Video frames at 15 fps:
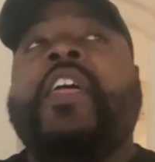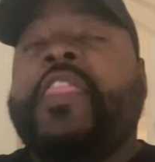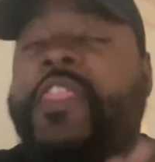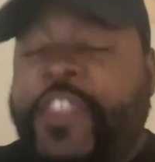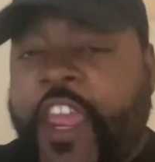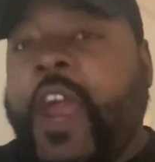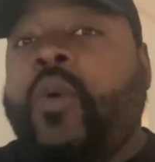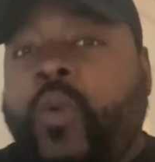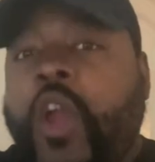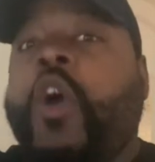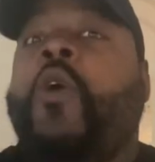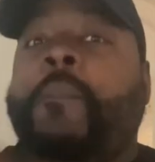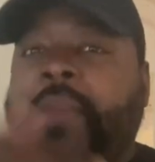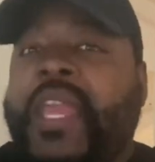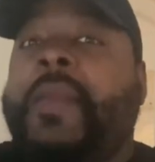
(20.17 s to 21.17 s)
There
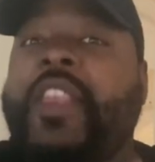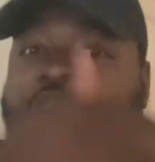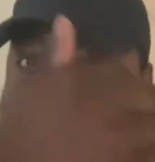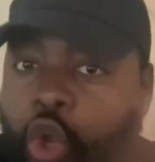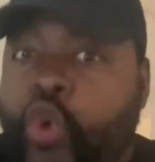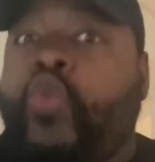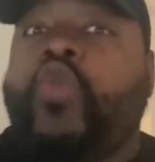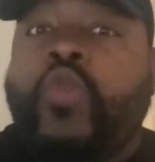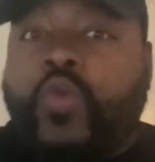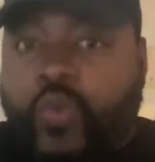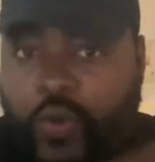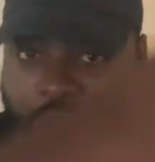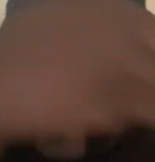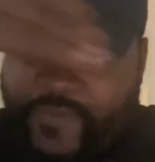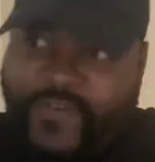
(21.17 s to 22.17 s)
will be new
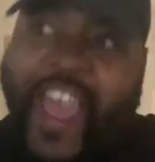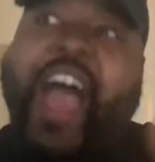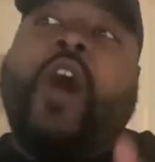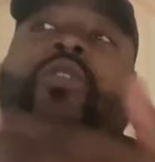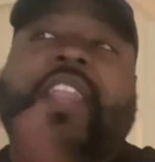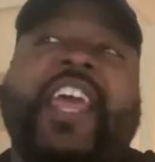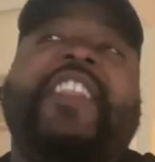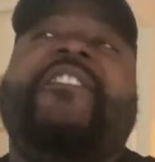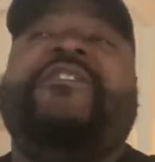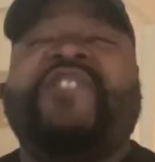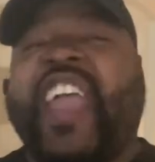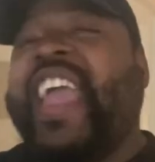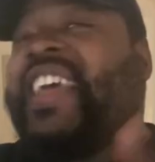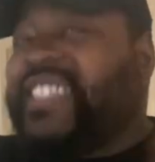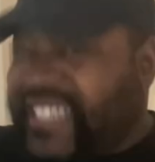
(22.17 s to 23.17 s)
Outlander
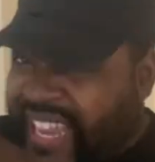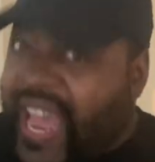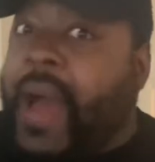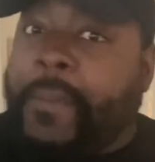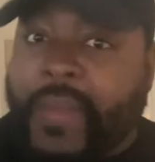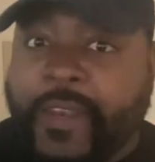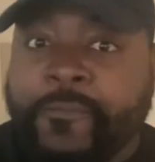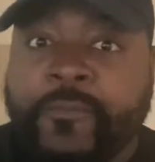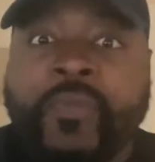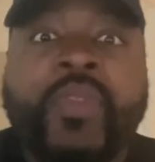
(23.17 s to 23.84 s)
fans coming.